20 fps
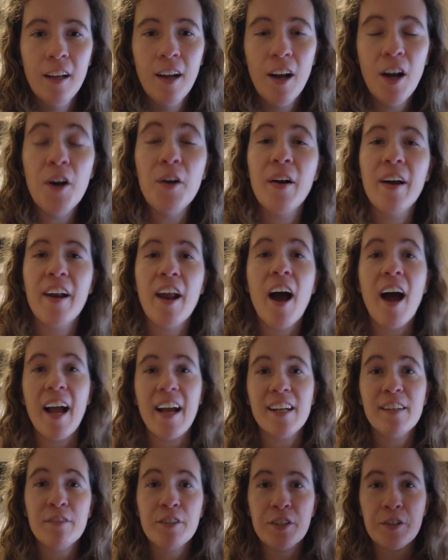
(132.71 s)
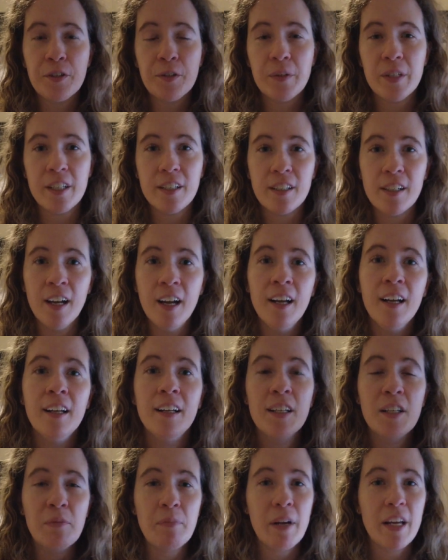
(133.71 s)
Oh, and hi, if you're new here,
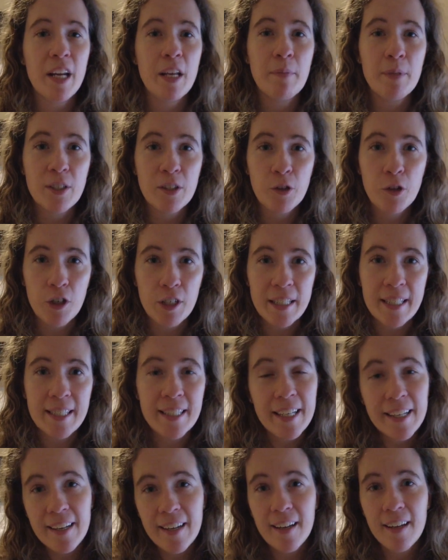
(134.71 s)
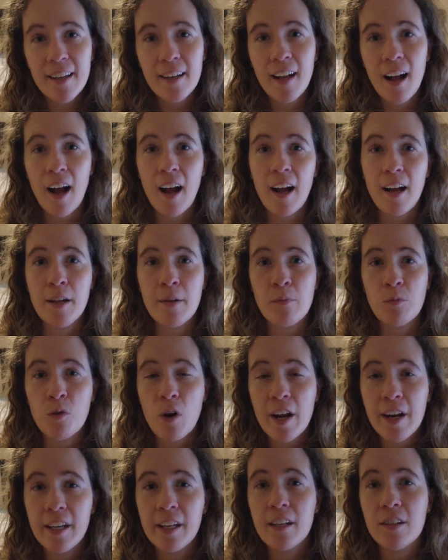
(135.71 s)
my name is Christina. I am
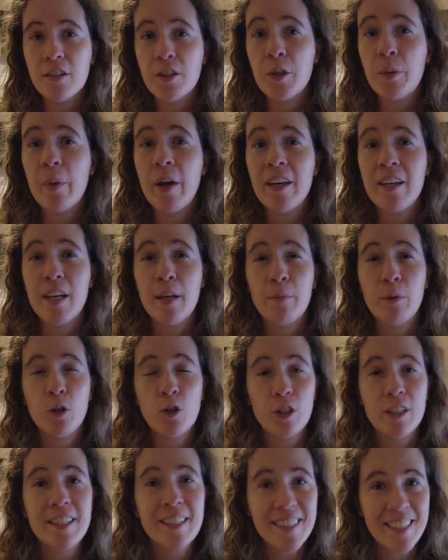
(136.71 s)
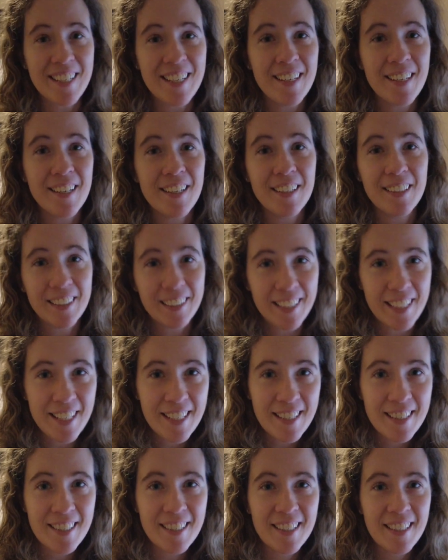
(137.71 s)
writing under the pen name Christine
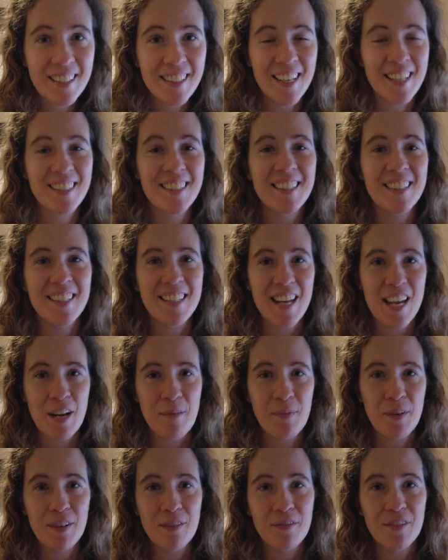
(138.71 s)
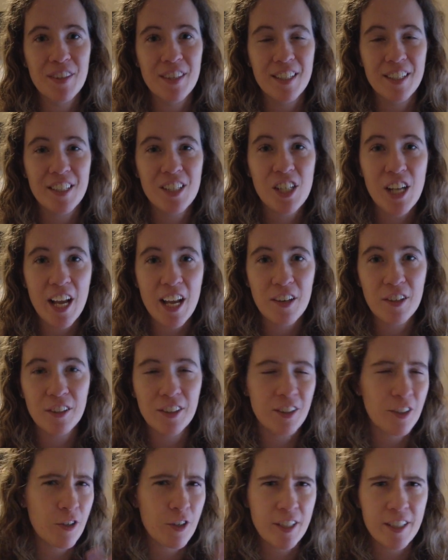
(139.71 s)
Elise. That's the name of the channel,
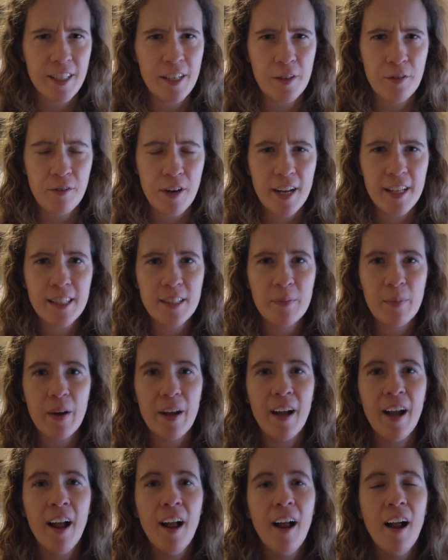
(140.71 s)
or Christina Writes, but